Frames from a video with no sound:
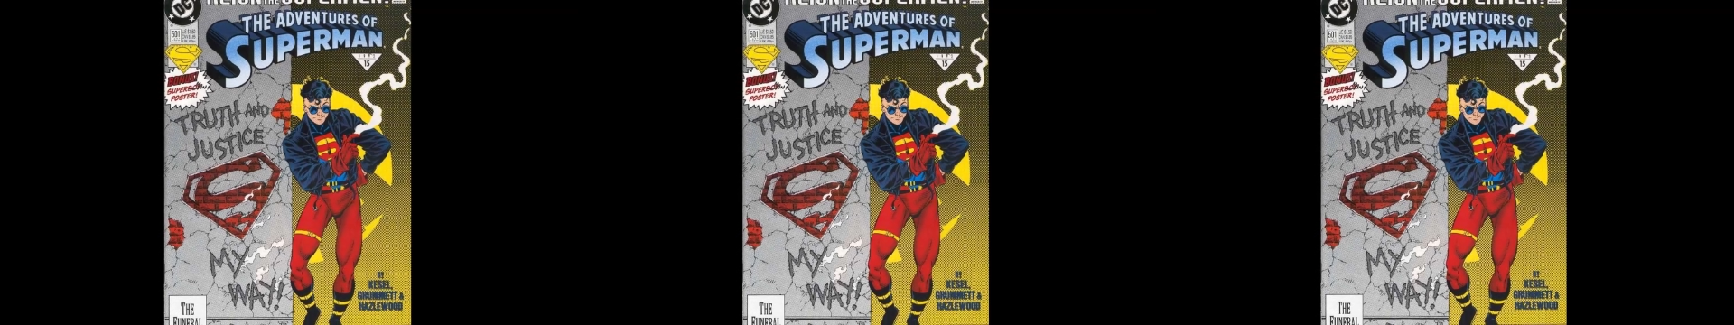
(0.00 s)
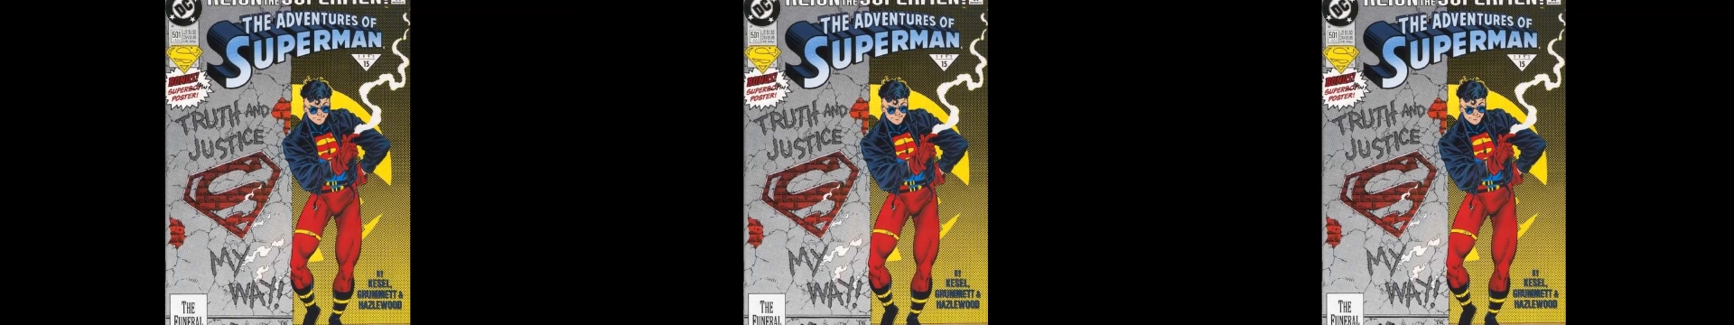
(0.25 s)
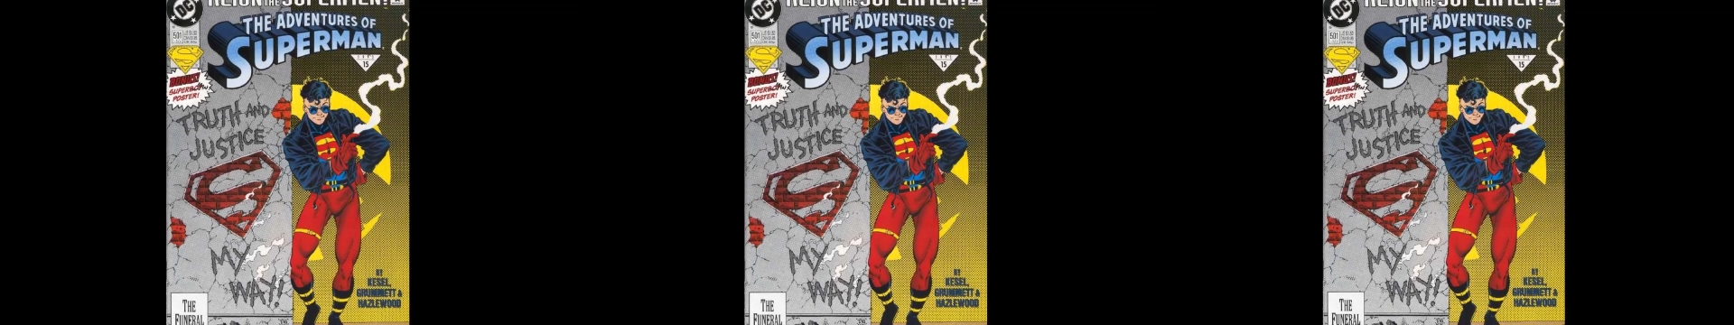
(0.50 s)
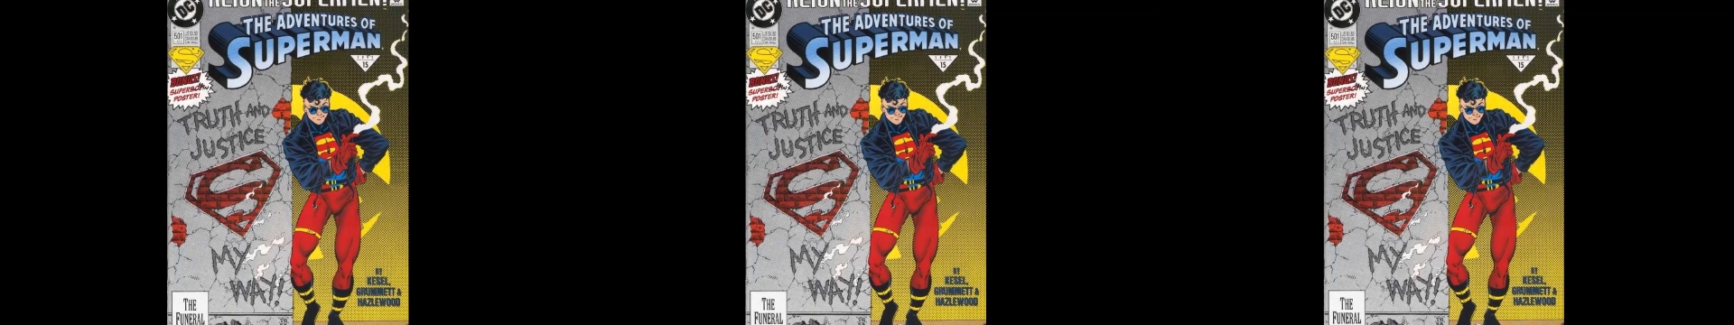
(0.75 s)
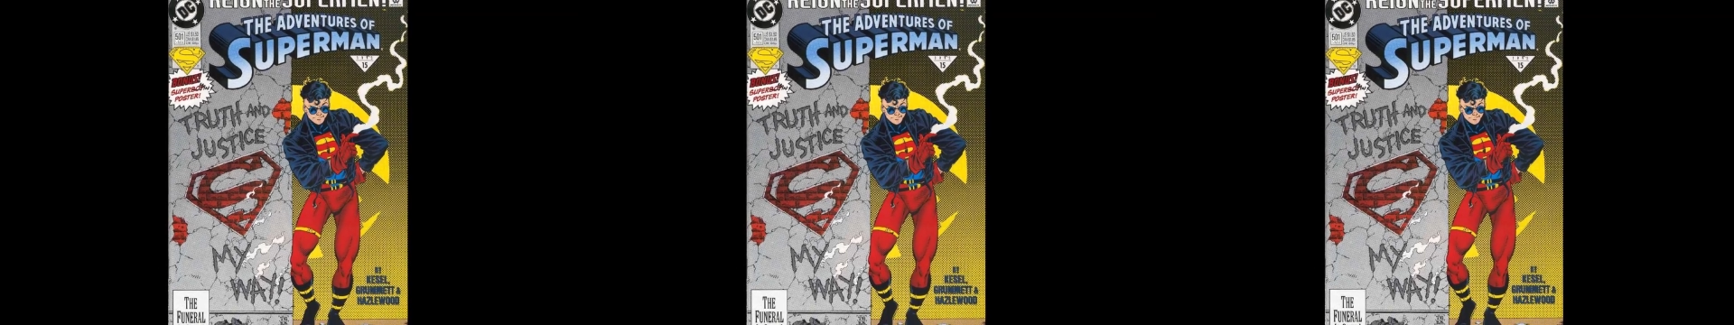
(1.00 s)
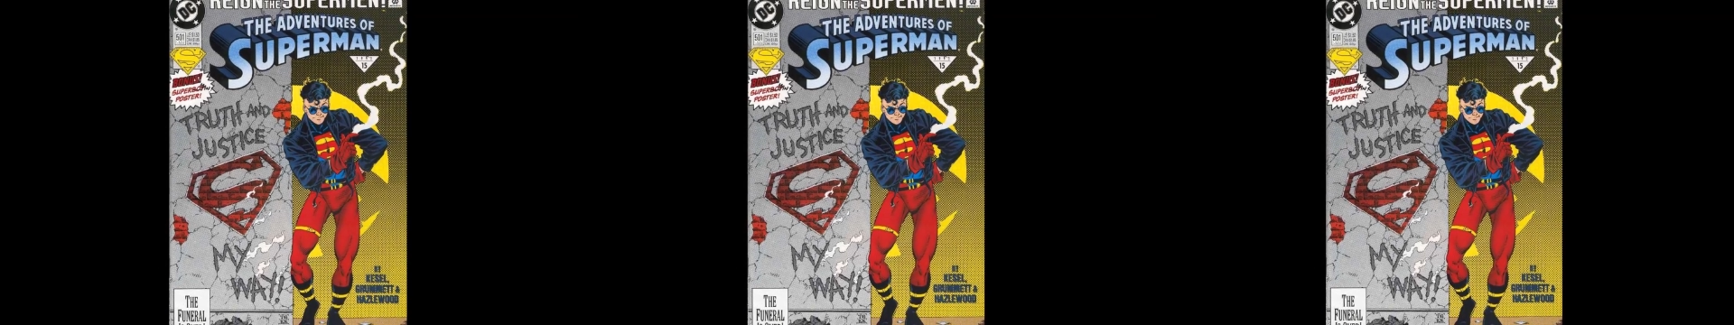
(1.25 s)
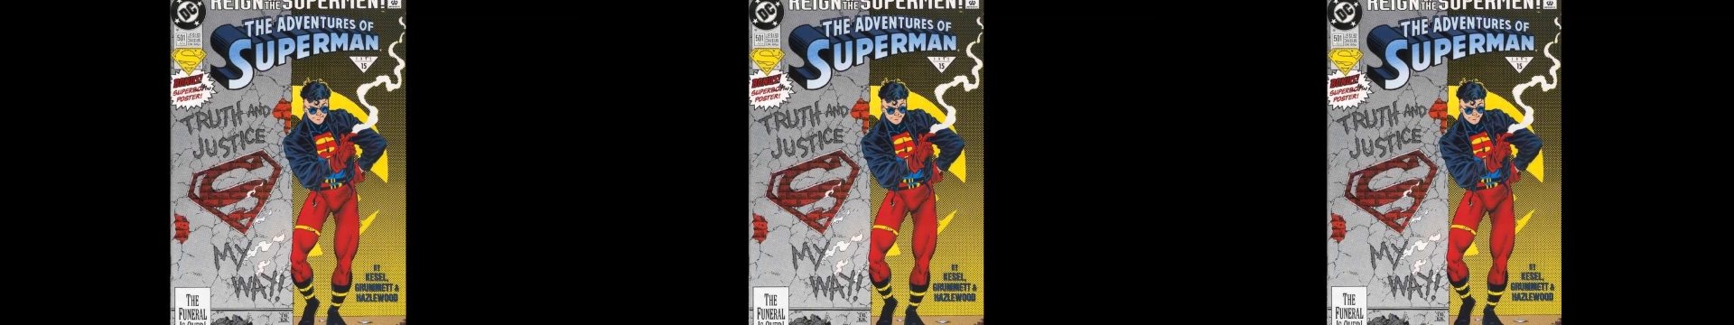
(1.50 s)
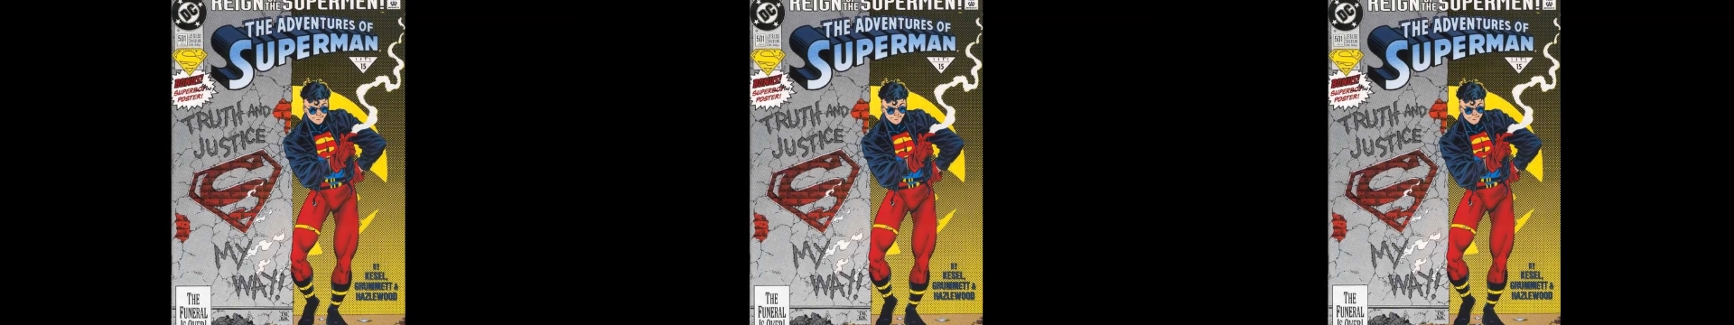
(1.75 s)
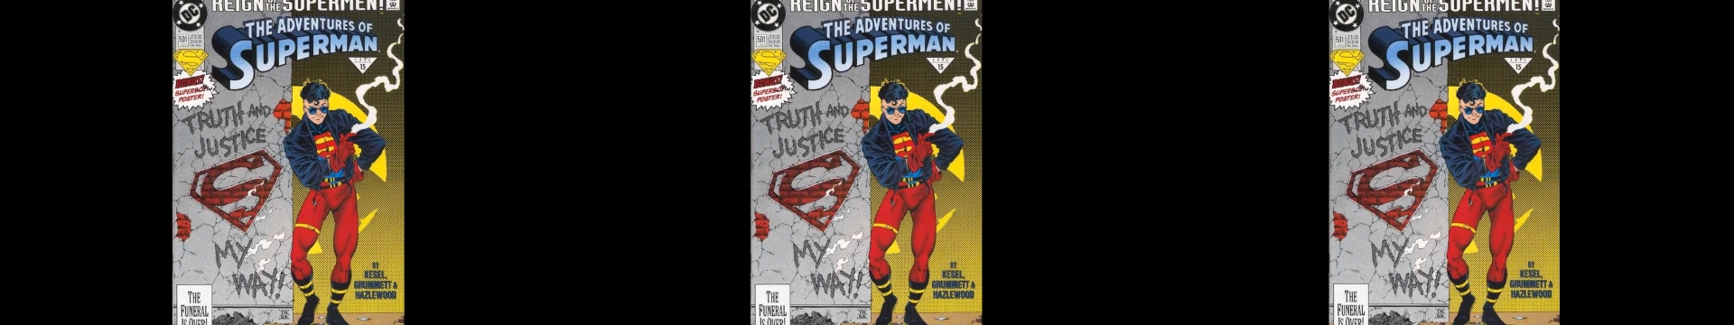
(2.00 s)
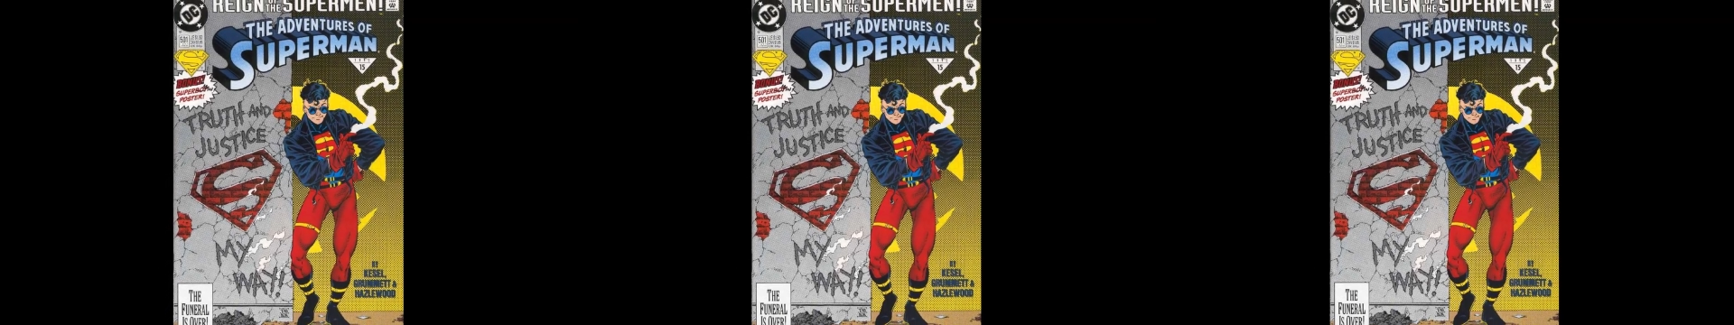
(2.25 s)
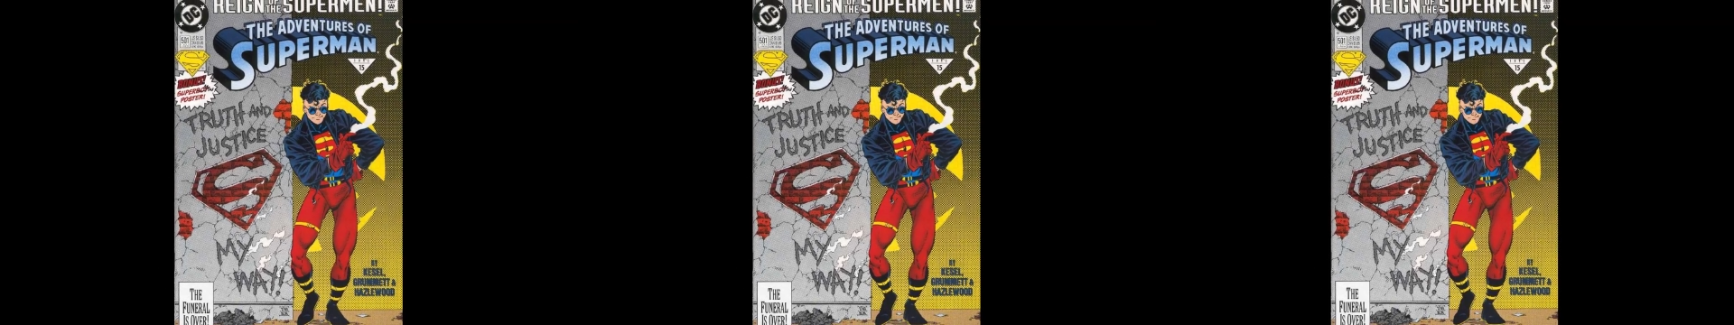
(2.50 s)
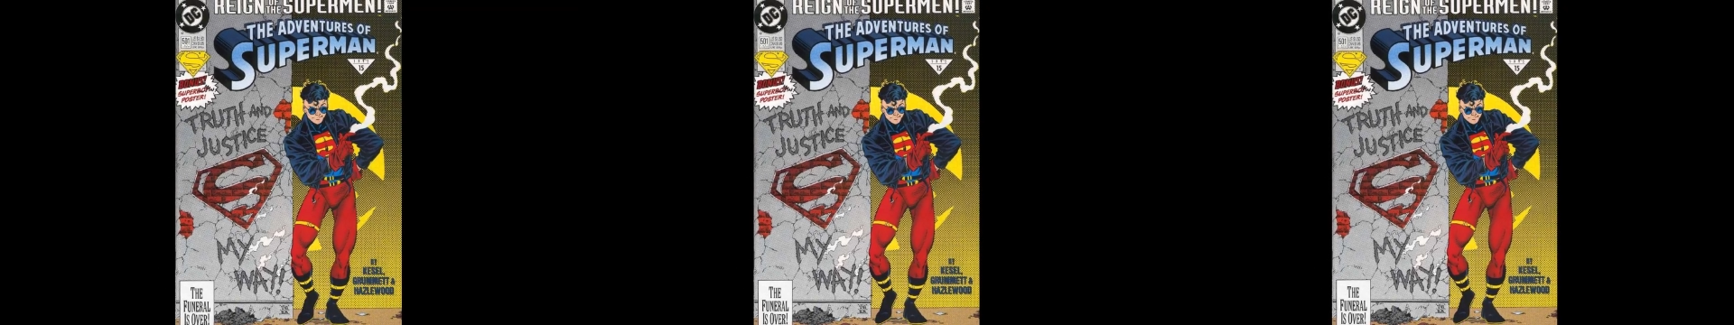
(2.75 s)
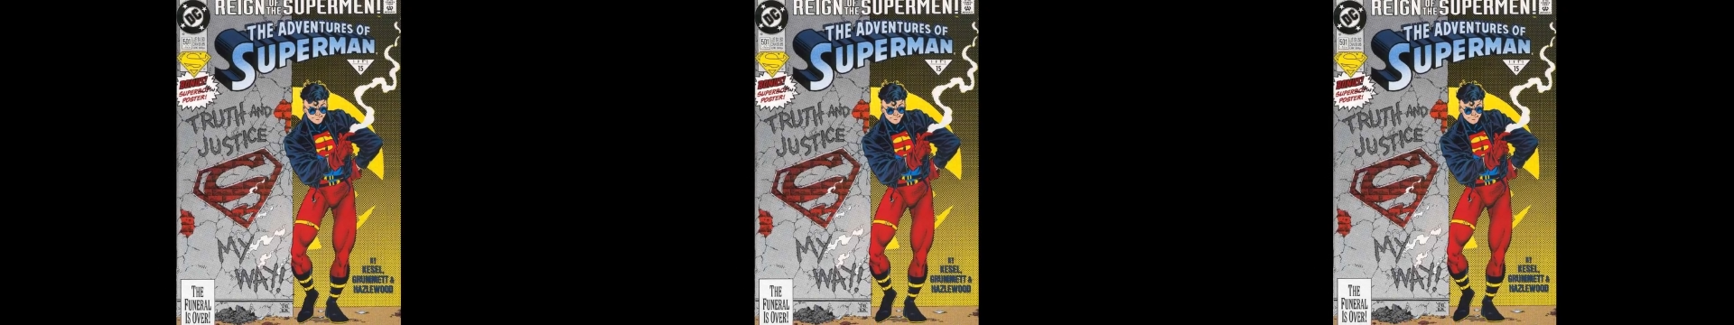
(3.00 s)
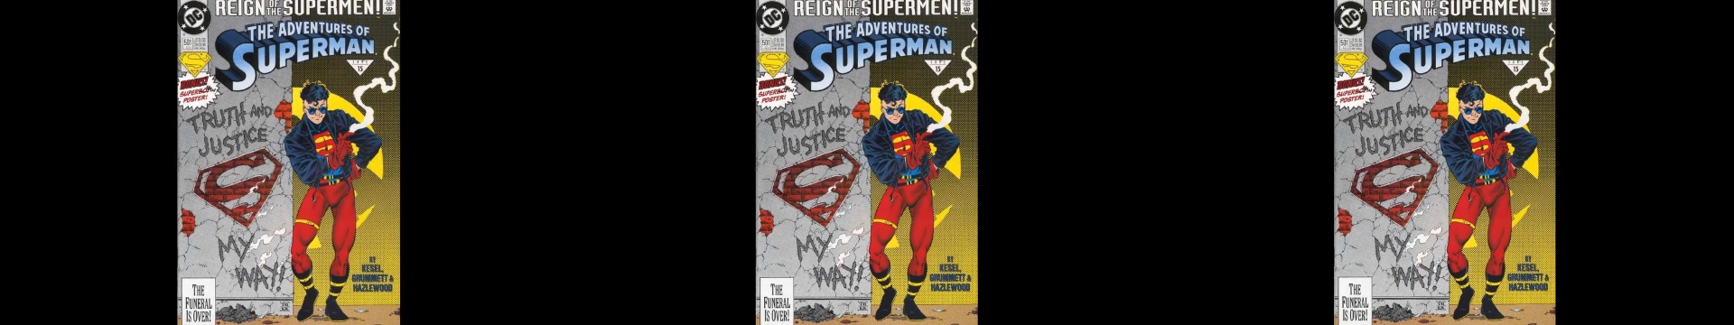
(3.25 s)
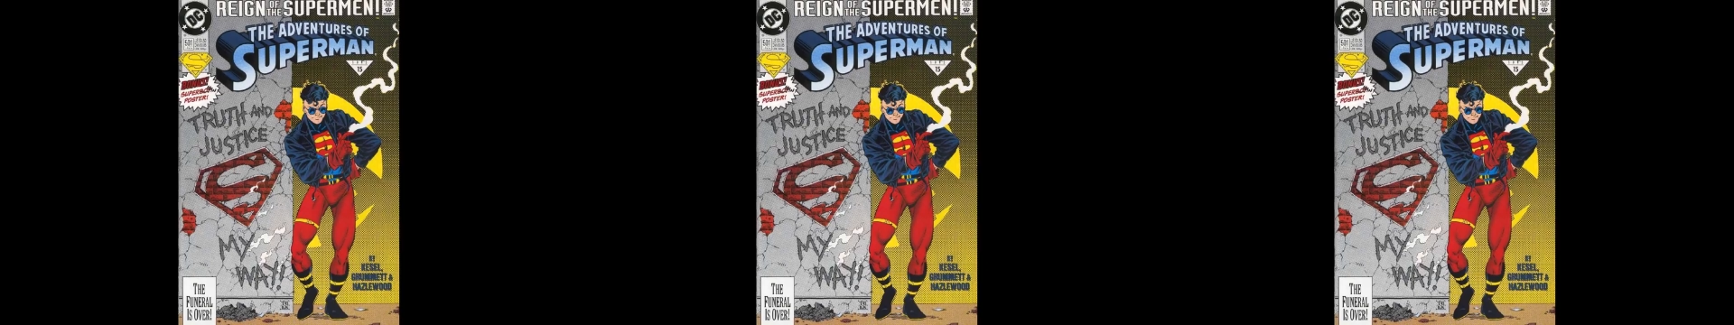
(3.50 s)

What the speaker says: (no speaker visible)